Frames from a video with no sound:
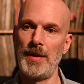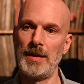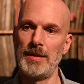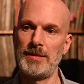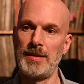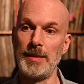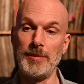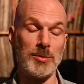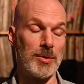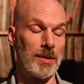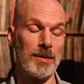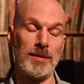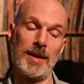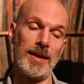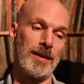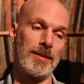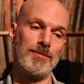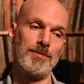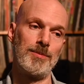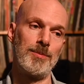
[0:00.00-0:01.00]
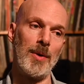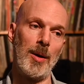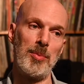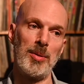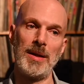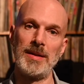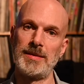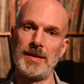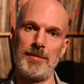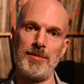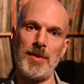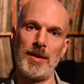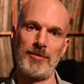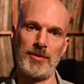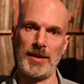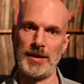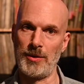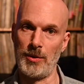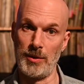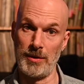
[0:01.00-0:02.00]
seems like a, a place I'm
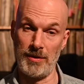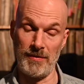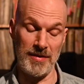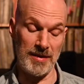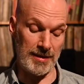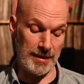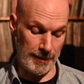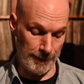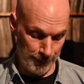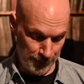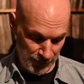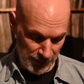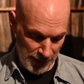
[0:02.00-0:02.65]
definitely going to visit.